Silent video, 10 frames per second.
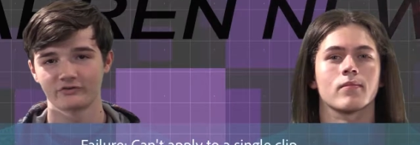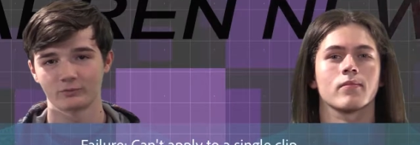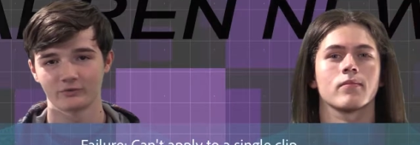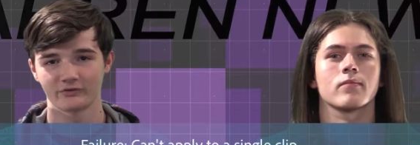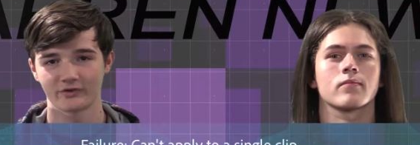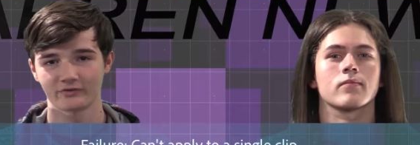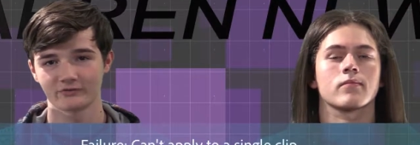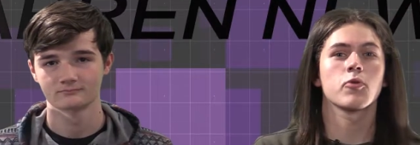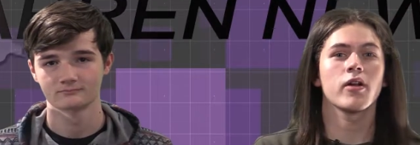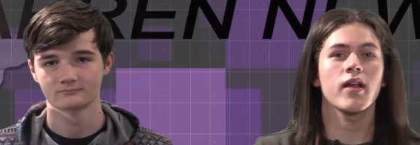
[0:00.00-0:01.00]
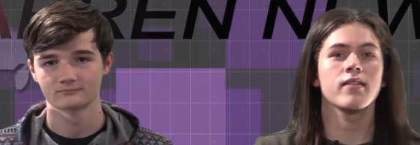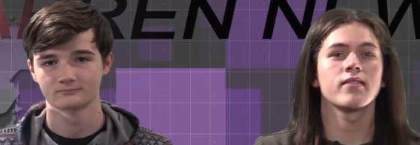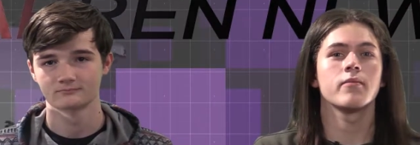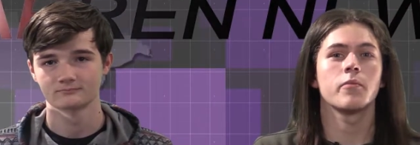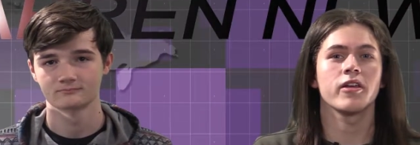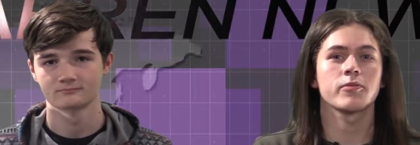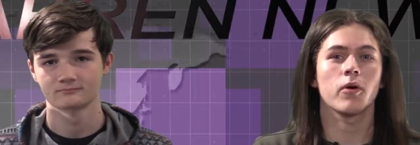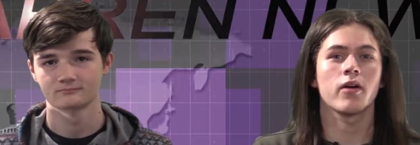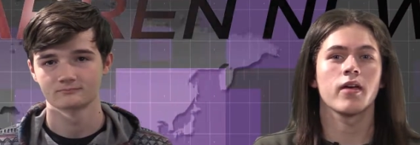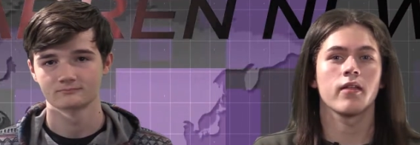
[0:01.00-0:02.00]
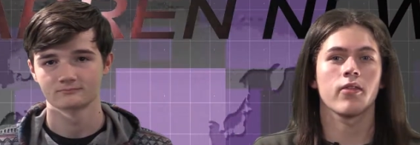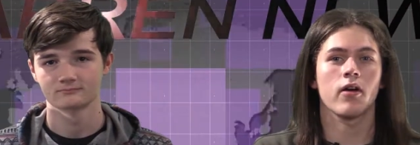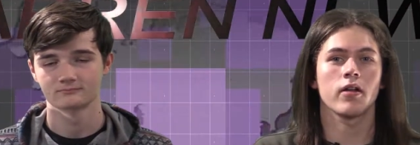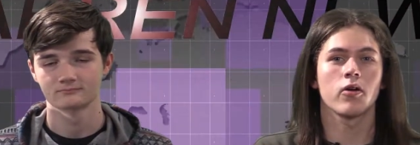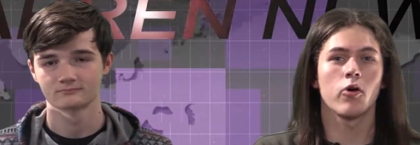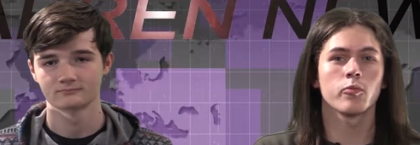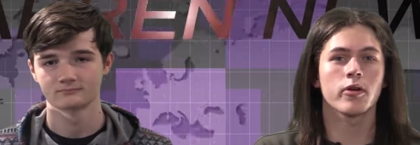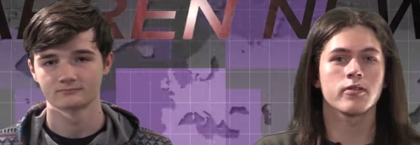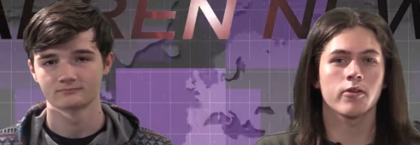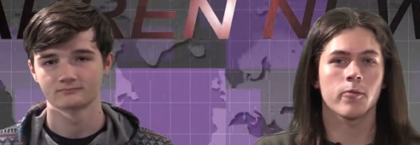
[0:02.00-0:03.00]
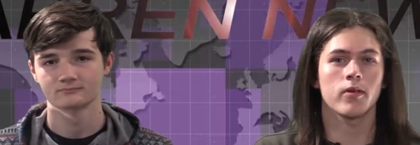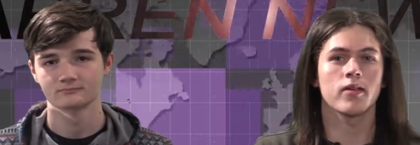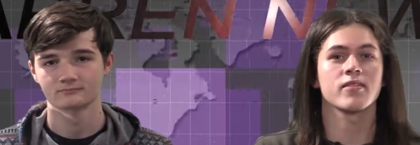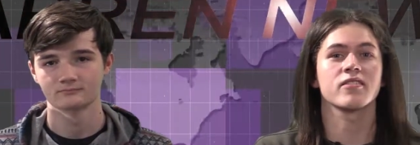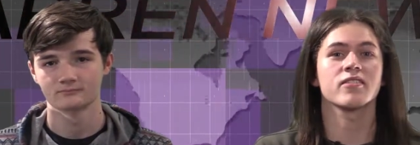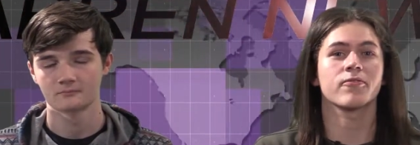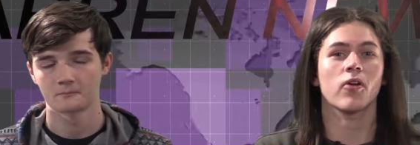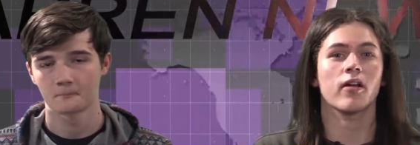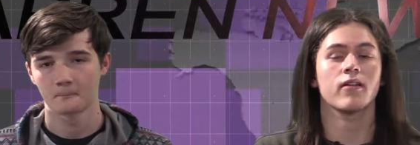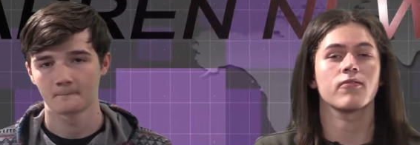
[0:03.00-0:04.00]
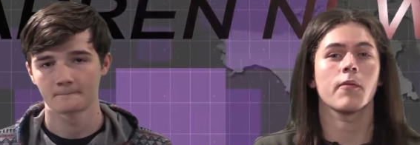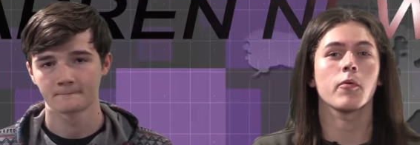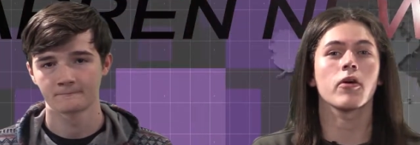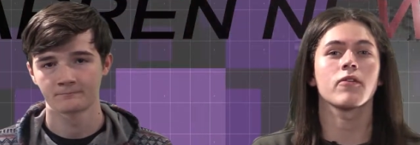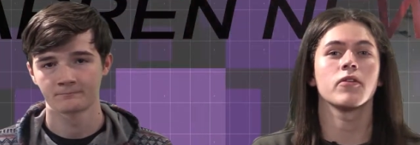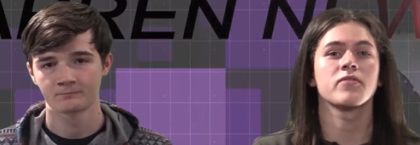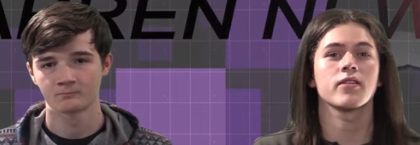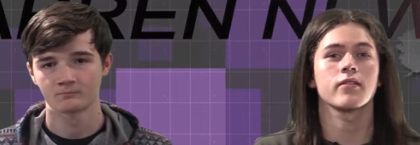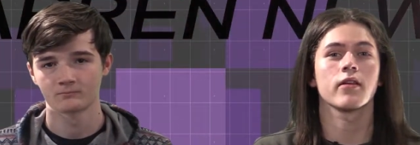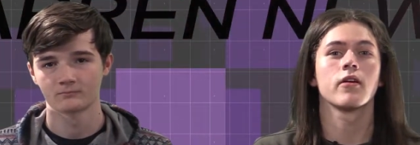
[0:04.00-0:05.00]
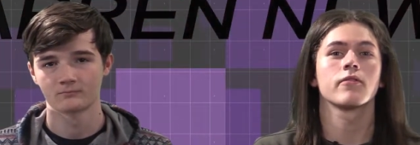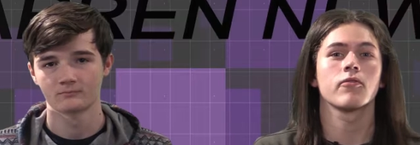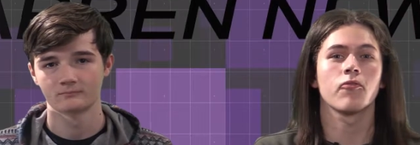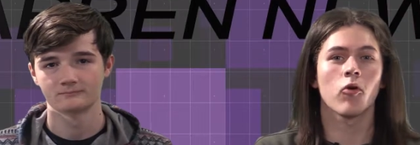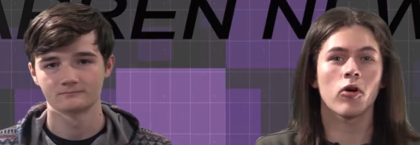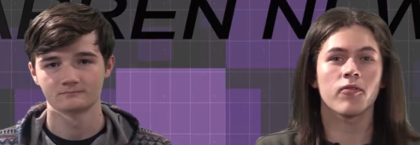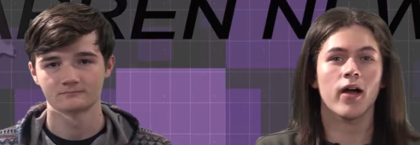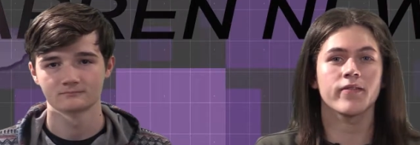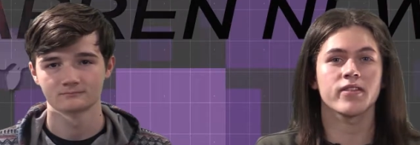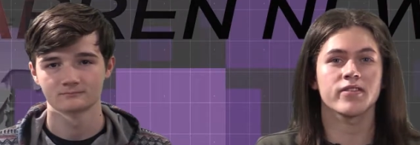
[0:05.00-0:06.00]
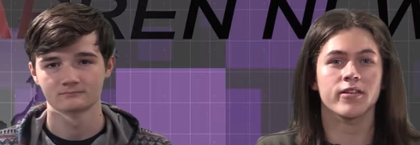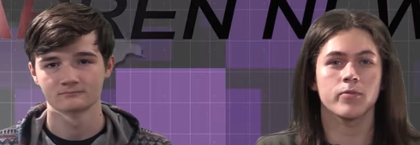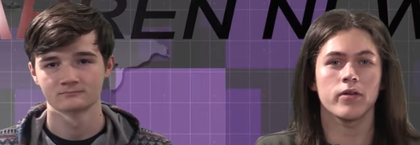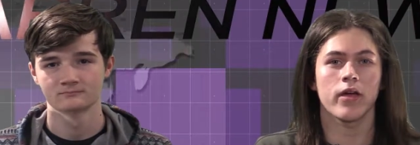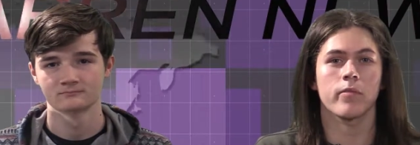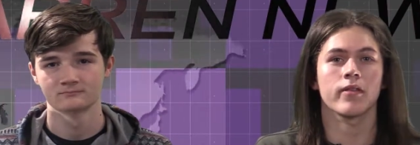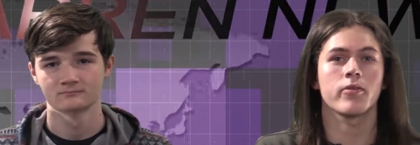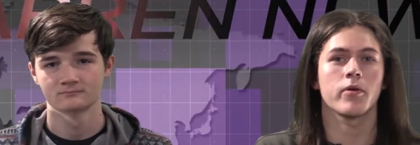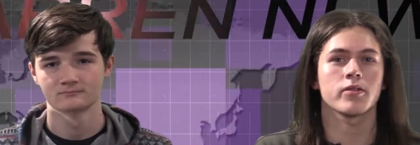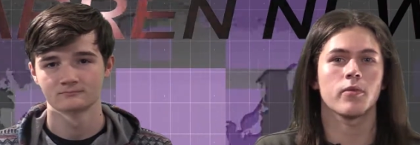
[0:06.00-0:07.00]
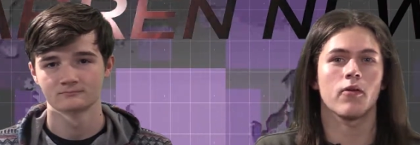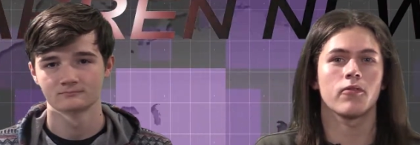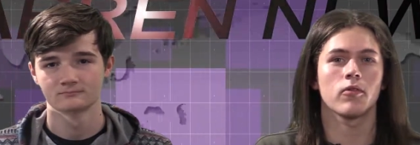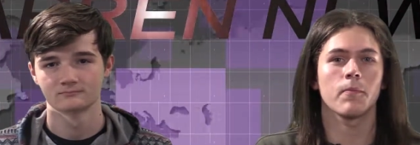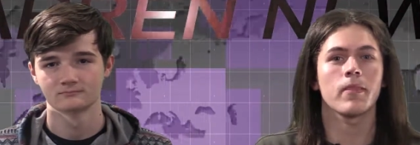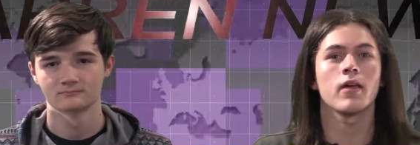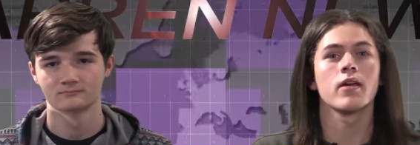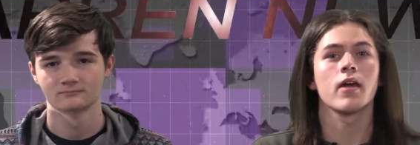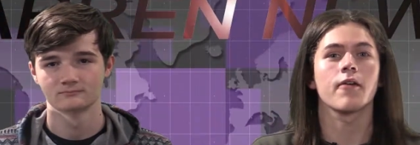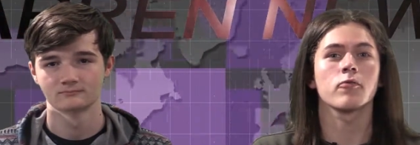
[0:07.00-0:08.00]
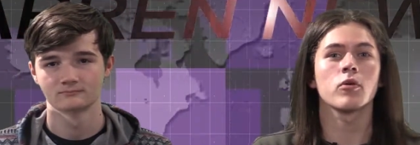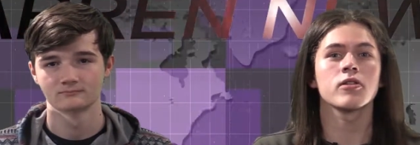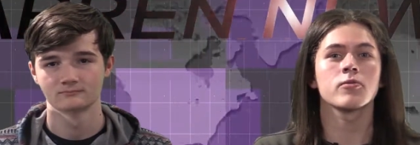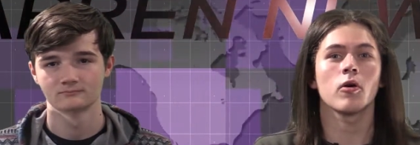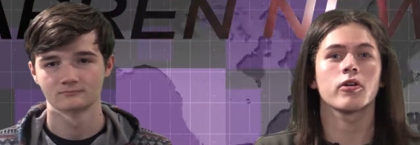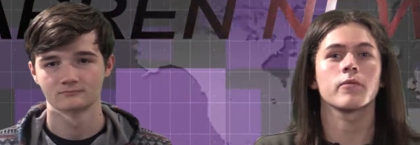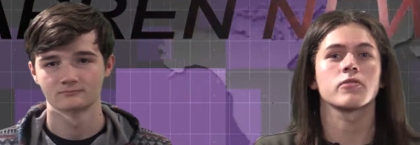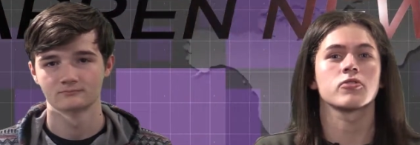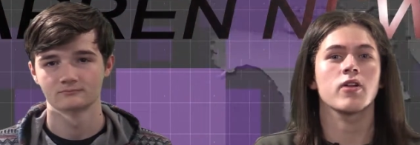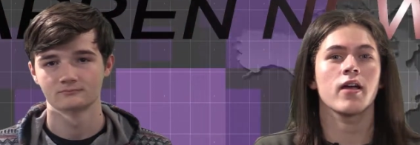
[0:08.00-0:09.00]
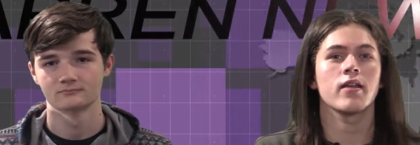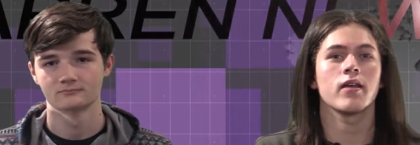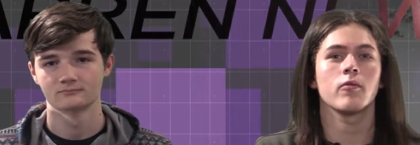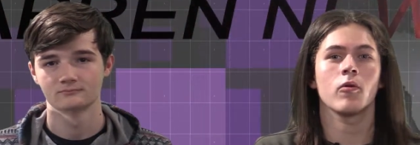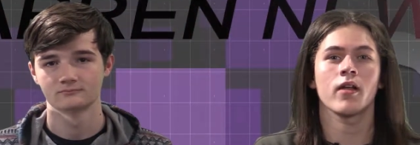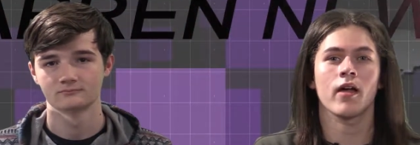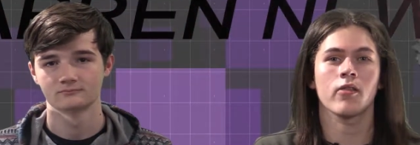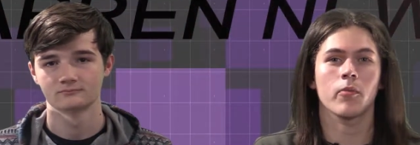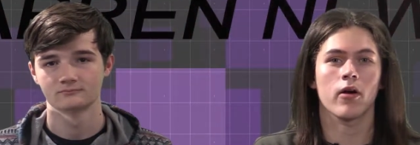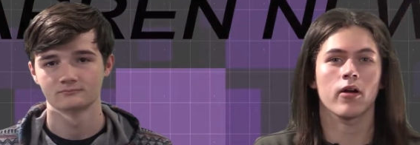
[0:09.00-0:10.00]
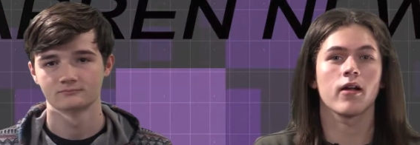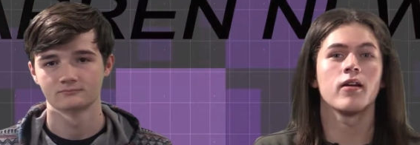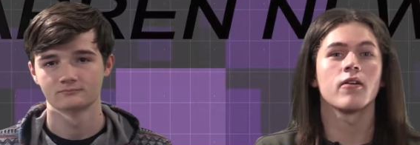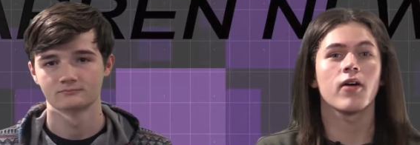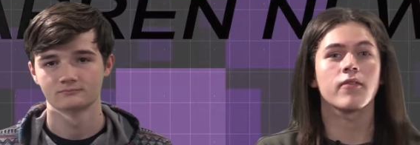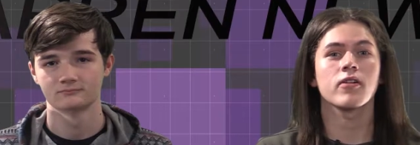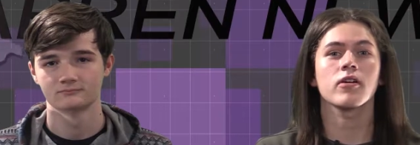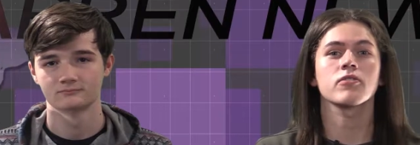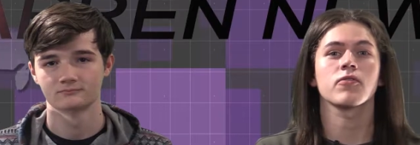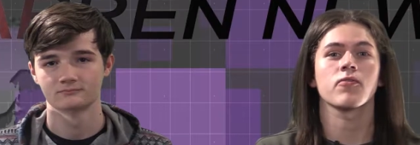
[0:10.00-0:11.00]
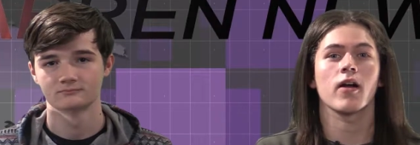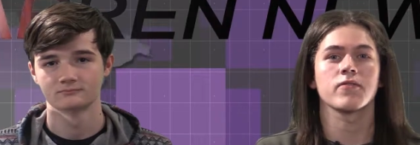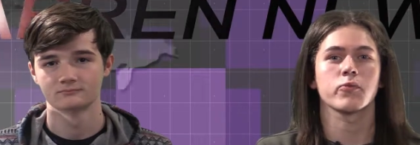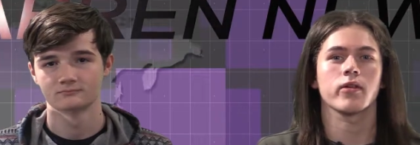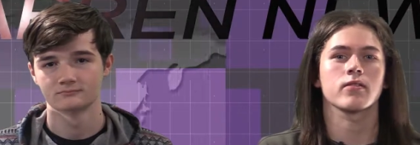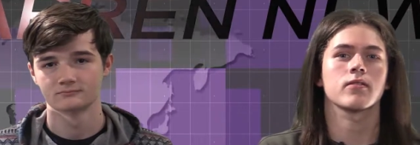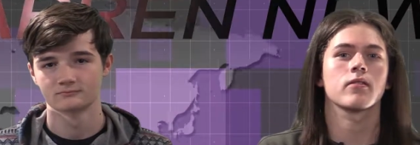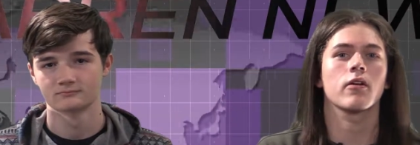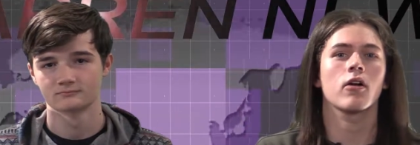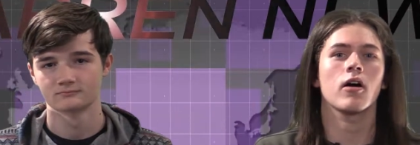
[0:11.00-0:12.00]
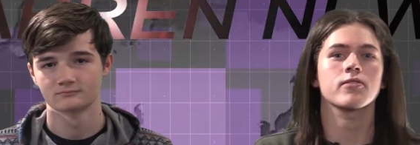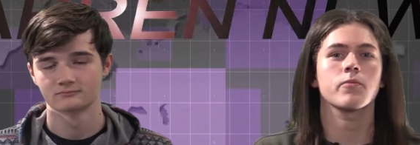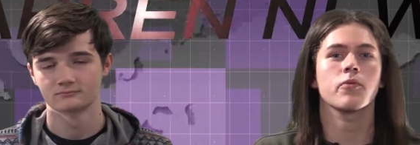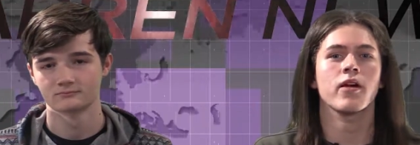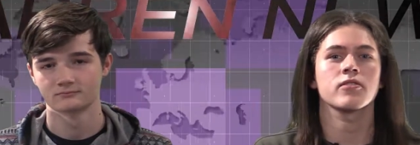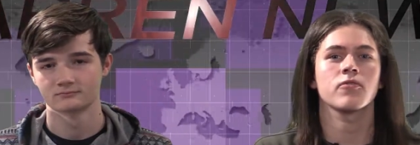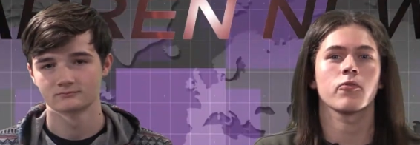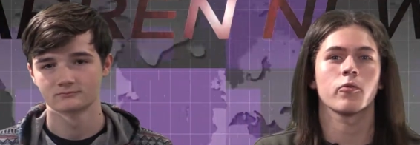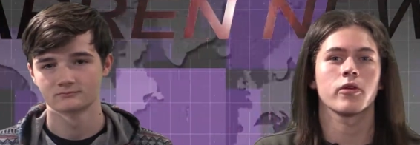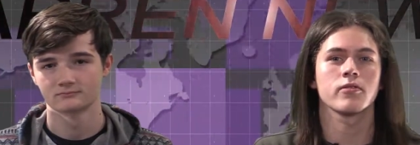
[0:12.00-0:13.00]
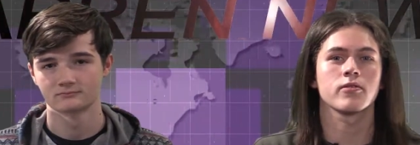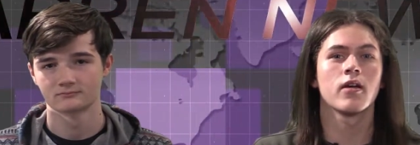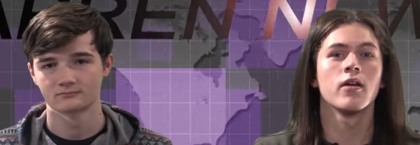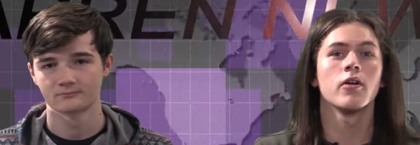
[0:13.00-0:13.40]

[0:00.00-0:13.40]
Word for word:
Speaker 1: in someone's life.
Speaker 2: The 2019 Baseball Hitathon and Home Run Derby is this Friday, February 15th from 4 or 5 to 6 p.m. at the baseball field. Everyone is welcome to try and hit one out of the park. $5 for five swings. There are awesome prizes for winners.